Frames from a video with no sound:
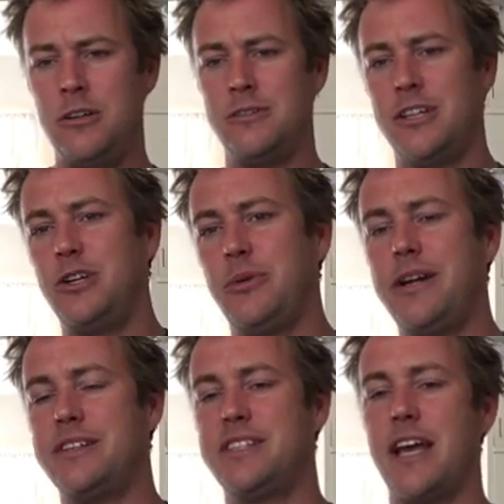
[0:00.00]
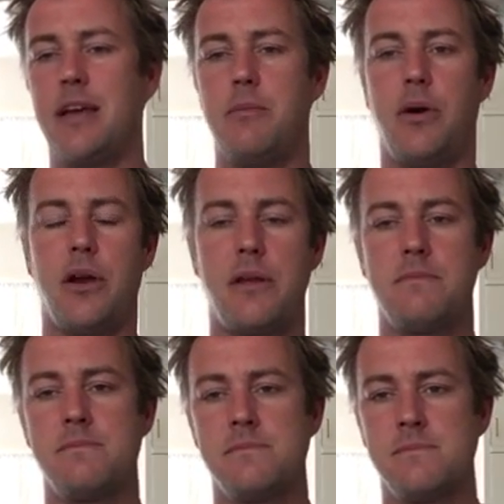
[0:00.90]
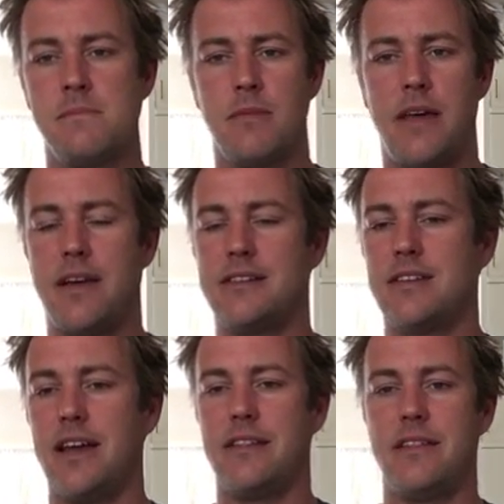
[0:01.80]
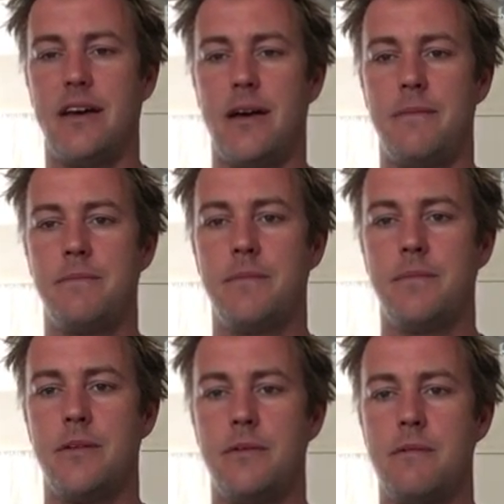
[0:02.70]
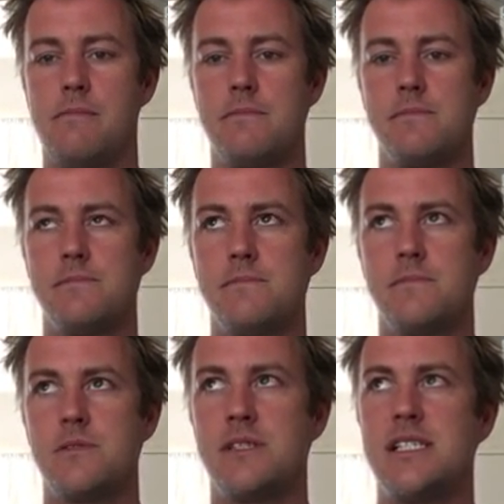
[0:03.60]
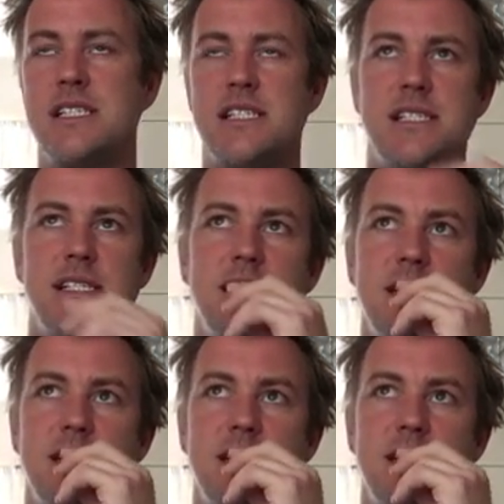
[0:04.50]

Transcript: And then you read his second book, I think it's like what do you call it?